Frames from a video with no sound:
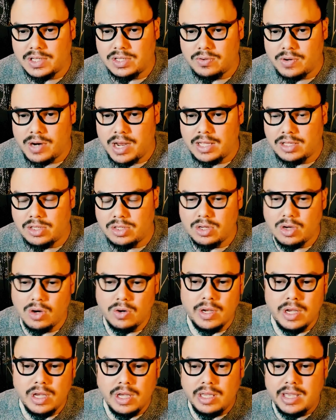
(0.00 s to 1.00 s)
right? So
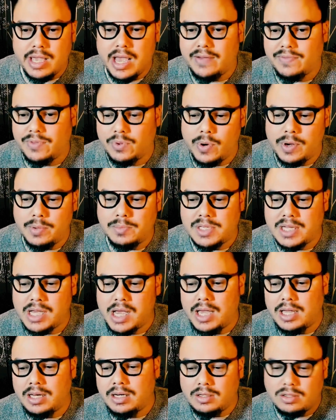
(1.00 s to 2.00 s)
you have the
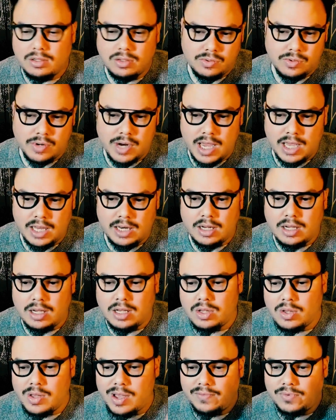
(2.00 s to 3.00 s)
website, great.
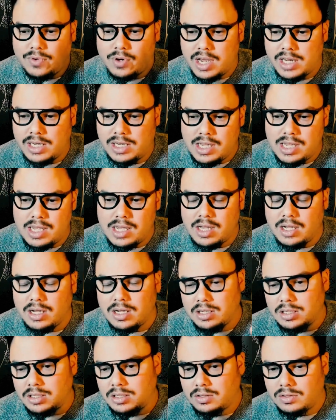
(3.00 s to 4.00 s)
You have your idea,
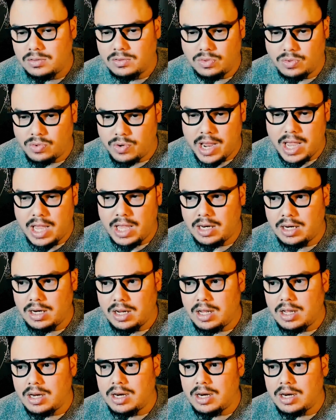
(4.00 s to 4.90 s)
great.